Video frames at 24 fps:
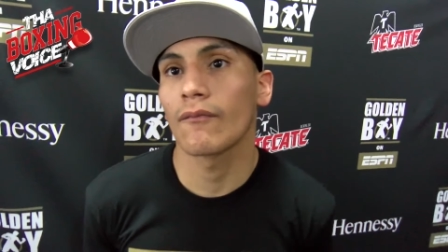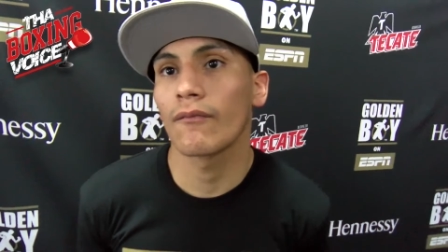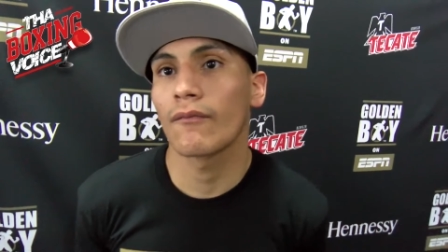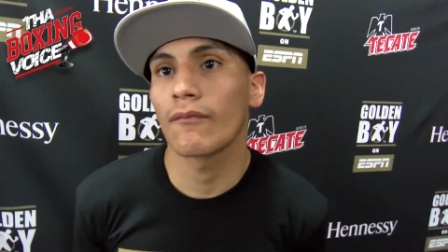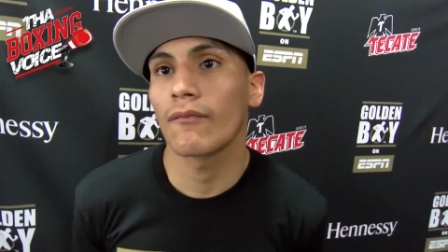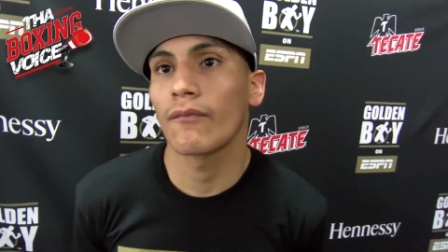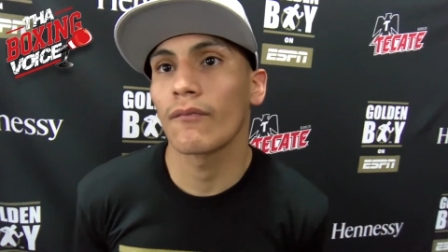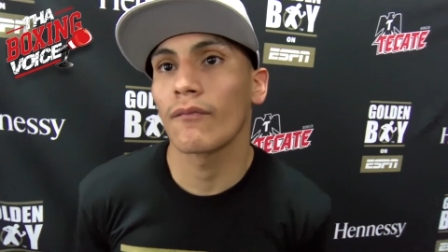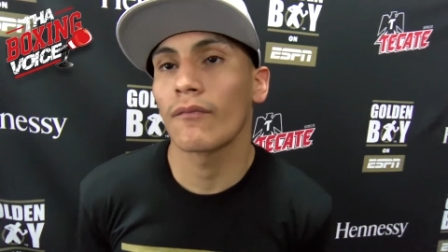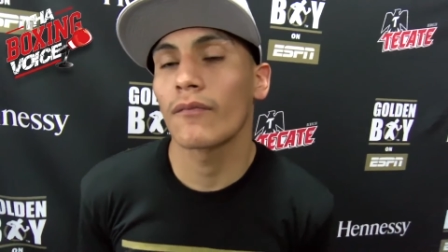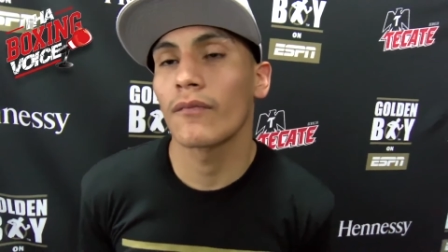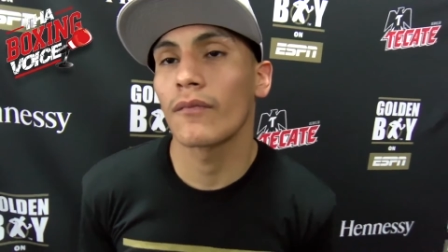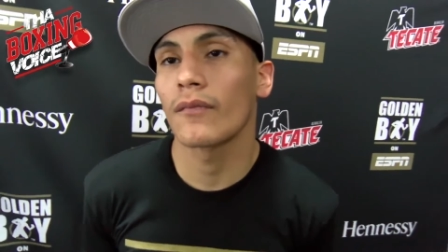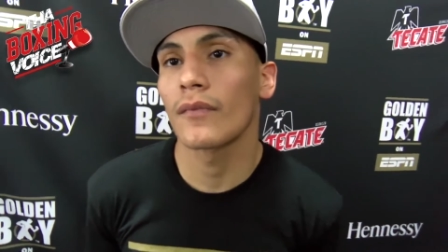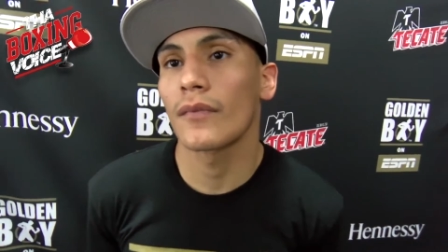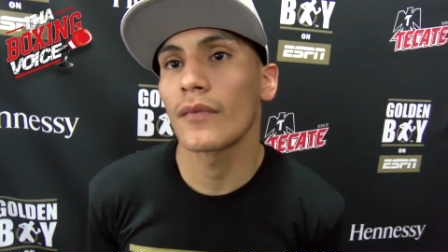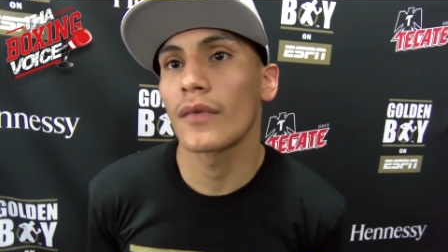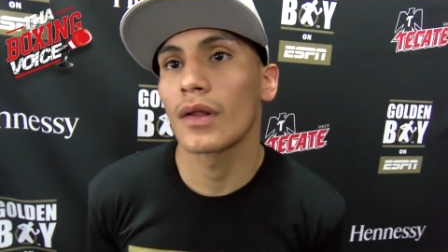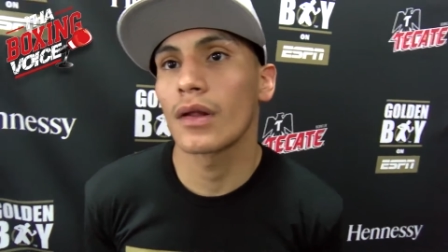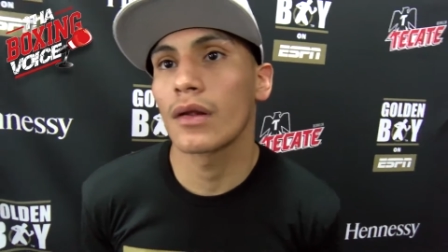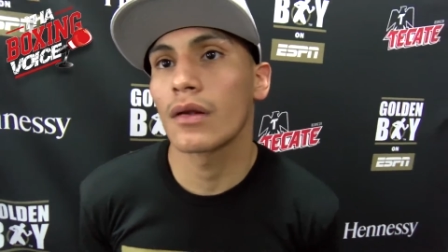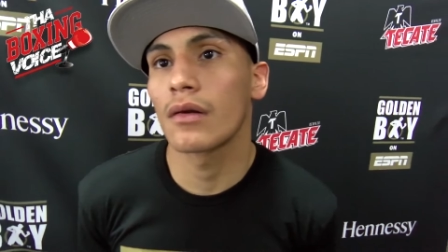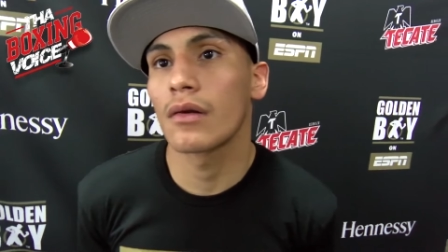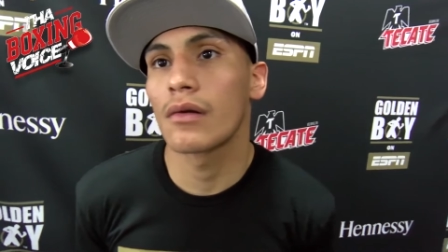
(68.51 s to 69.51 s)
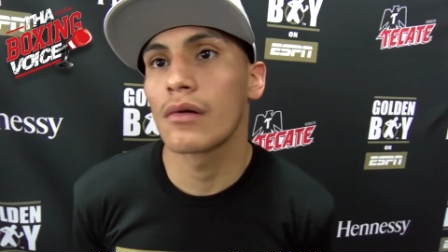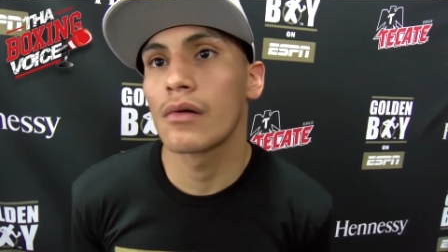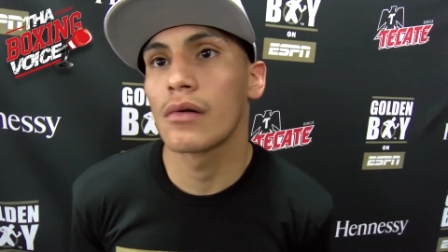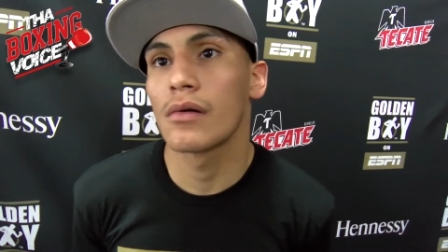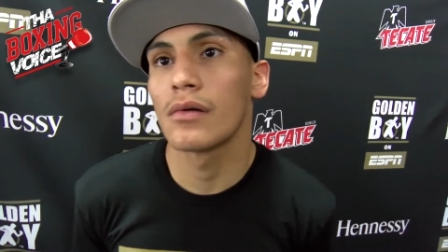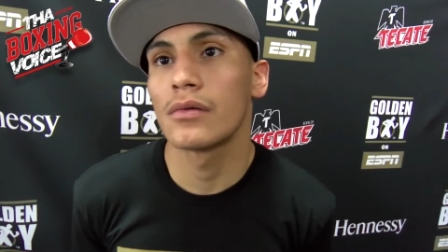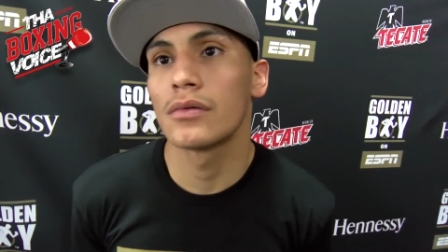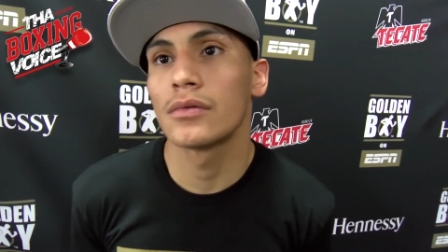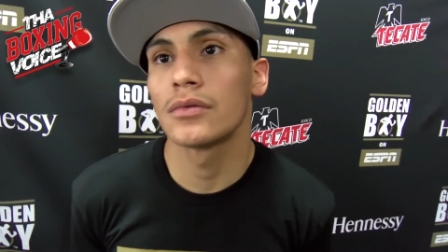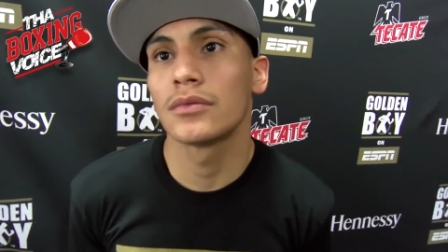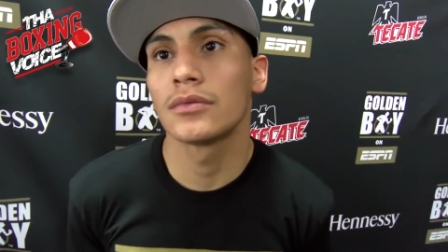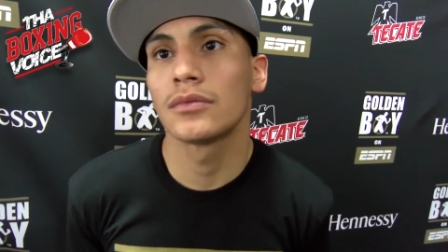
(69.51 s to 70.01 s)
uh, something that you
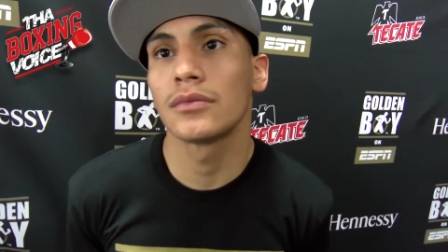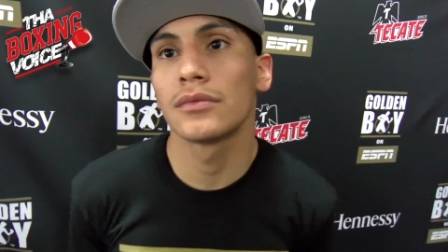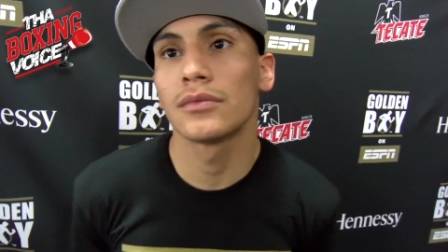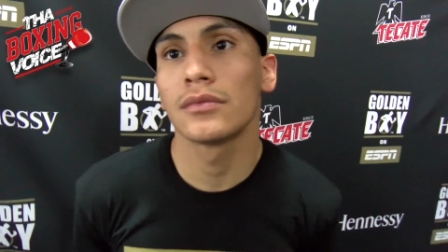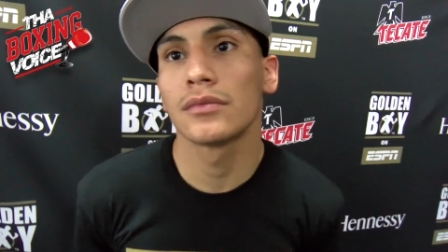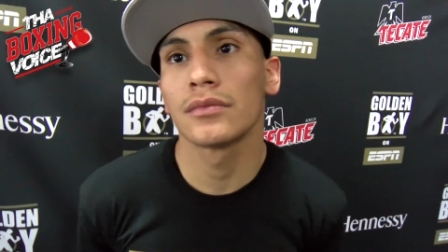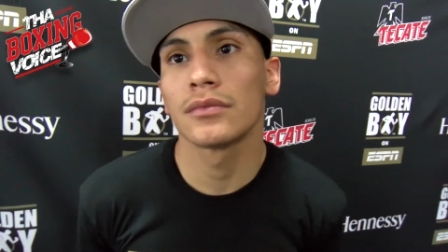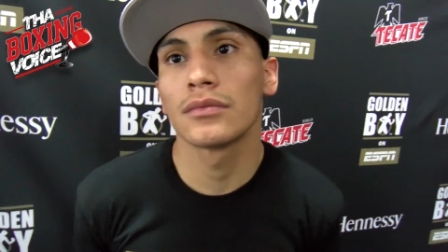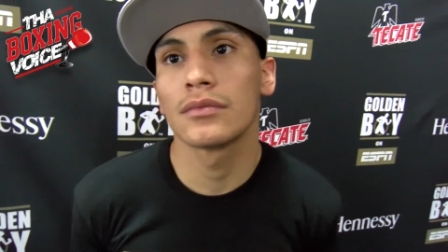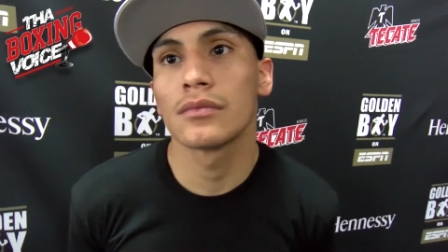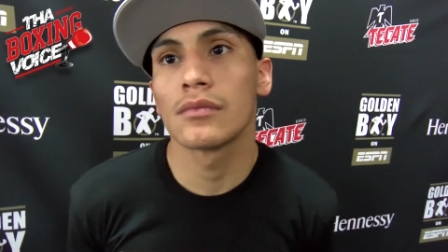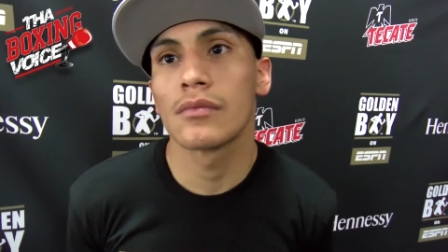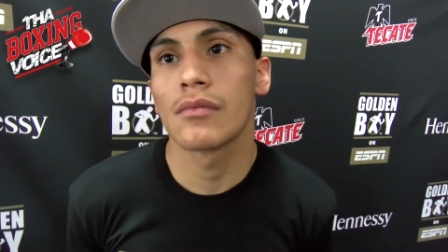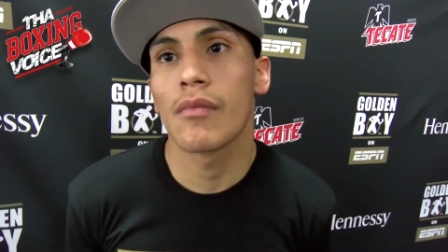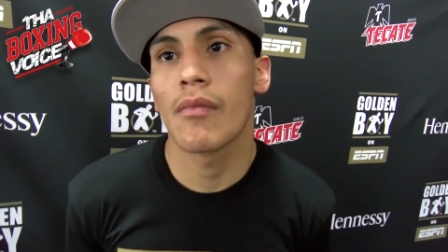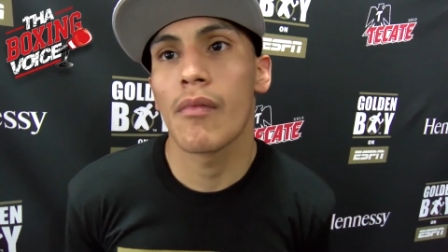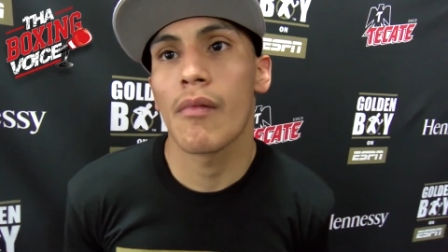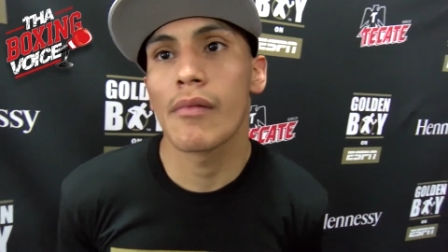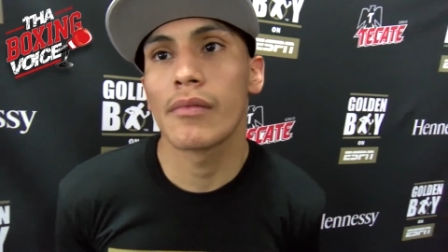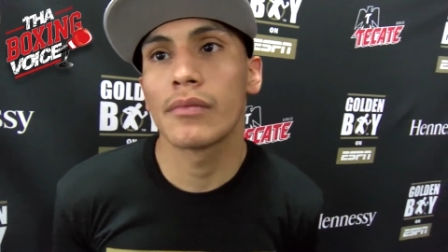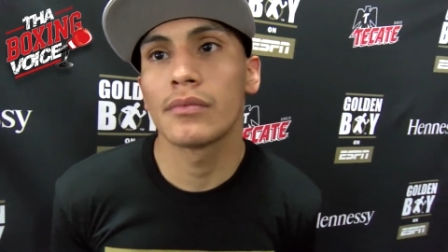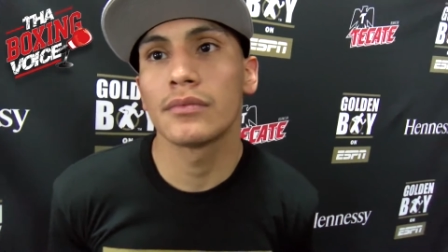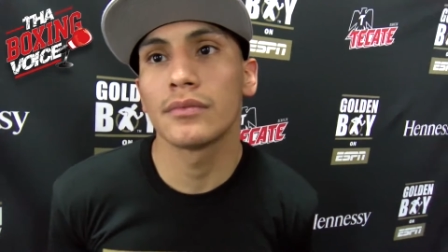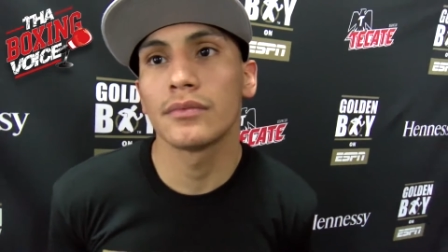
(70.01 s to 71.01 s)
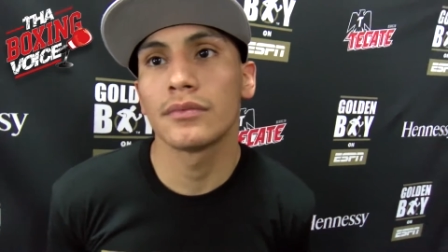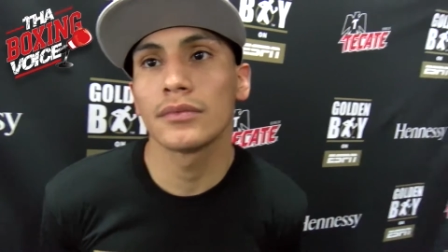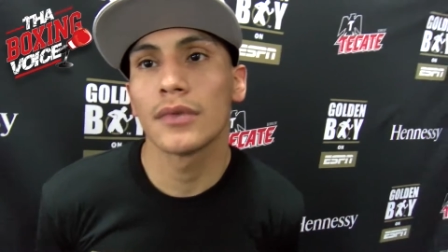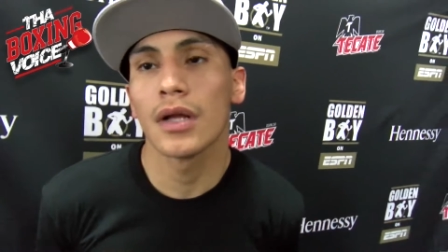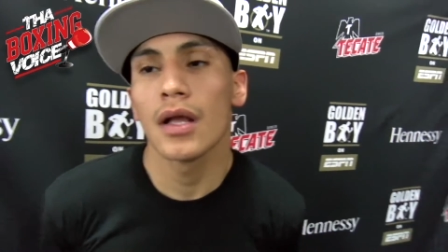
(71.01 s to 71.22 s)
focus on since since you've been over there.